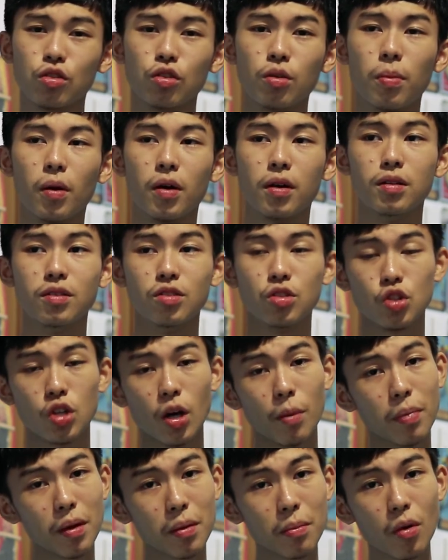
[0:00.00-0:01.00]
Two Point
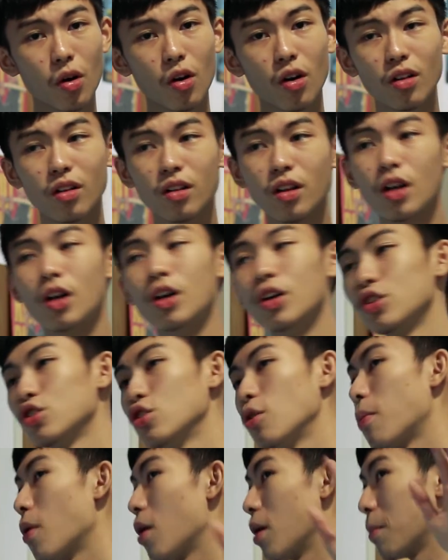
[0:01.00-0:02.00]
shopping mall,
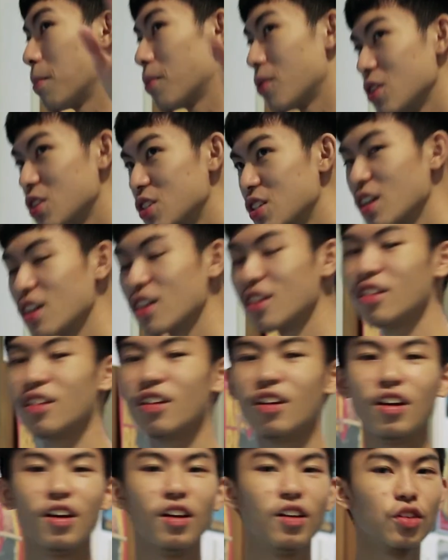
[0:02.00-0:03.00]
Two Point prison,
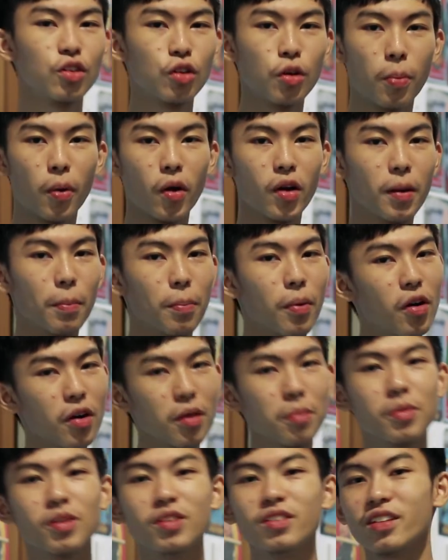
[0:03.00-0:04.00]
Two Point
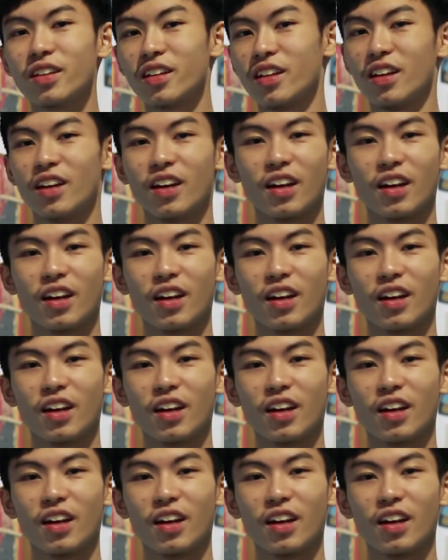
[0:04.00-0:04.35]
apartment,